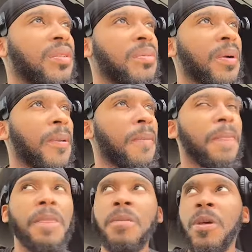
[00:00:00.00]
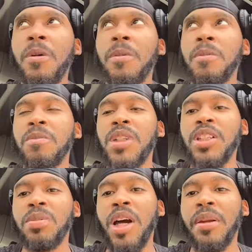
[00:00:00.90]
But, you know, that's
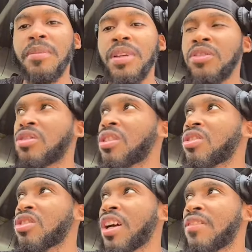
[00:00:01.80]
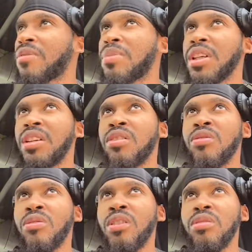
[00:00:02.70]
part of being a truck driver and being on the
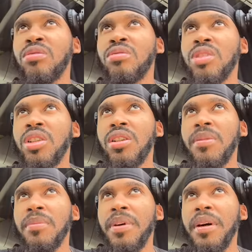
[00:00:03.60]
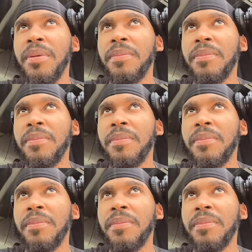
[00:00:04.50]
road. But,